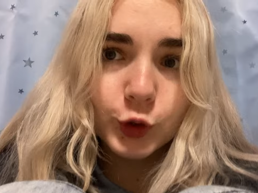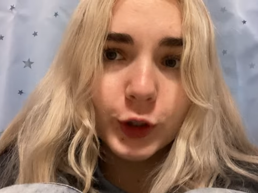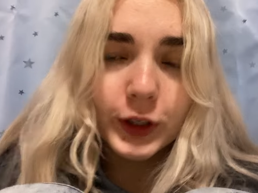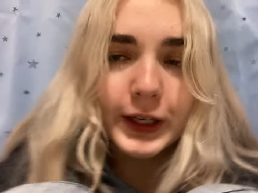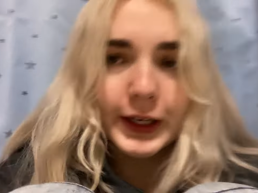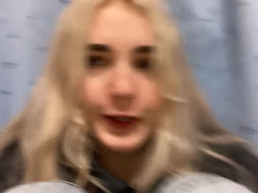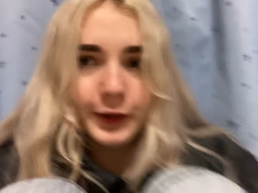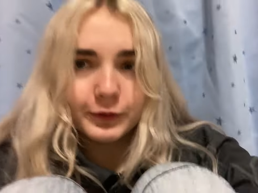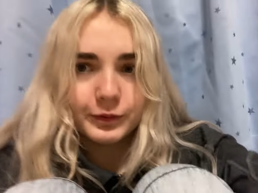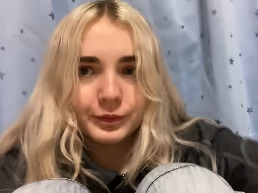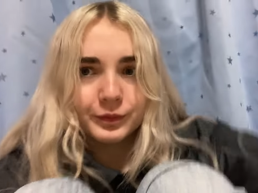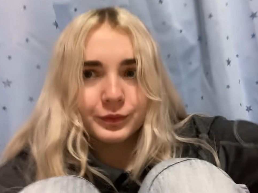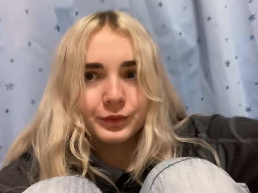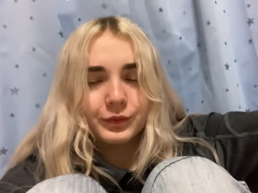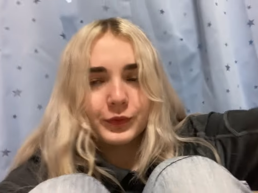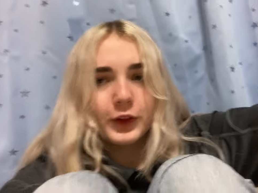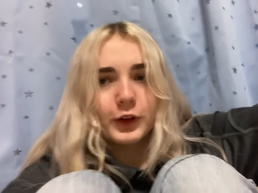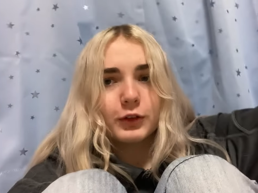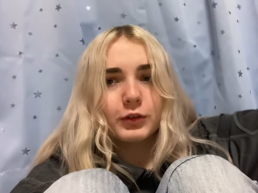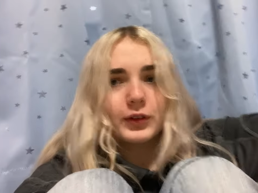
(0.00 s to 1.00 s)
Okay,
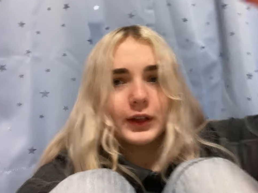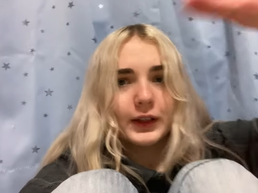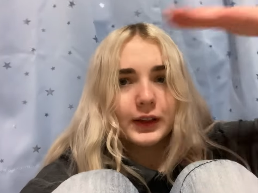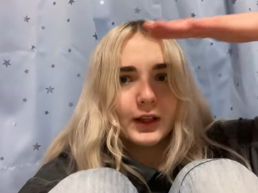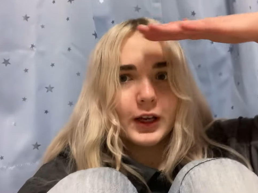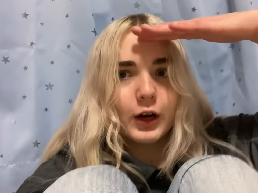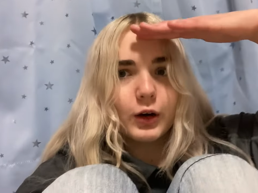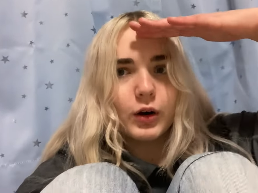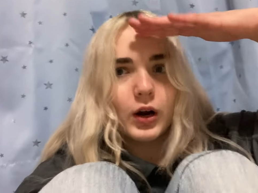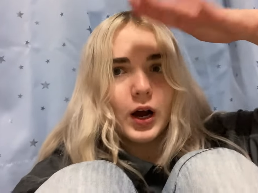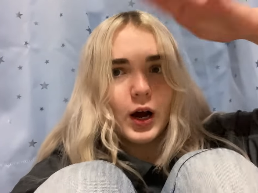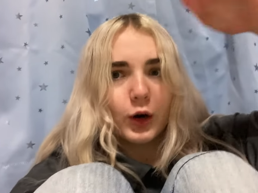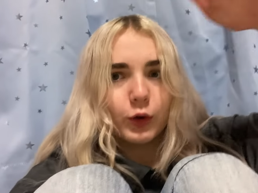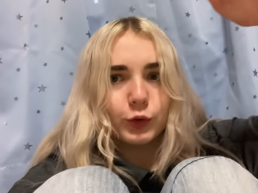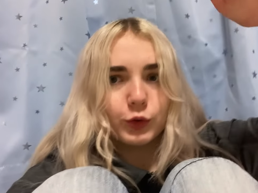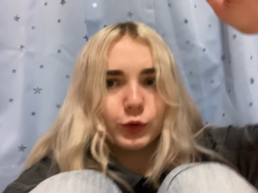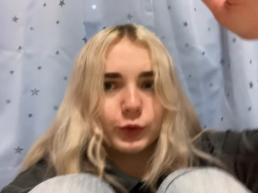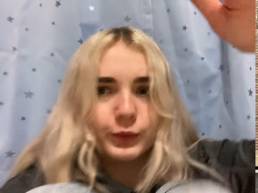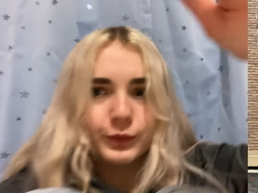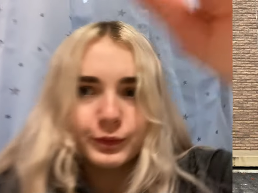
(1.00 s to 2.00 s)
it's like terror
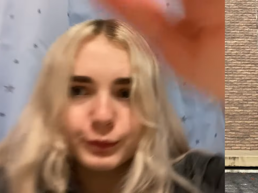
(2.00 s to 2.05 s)
out.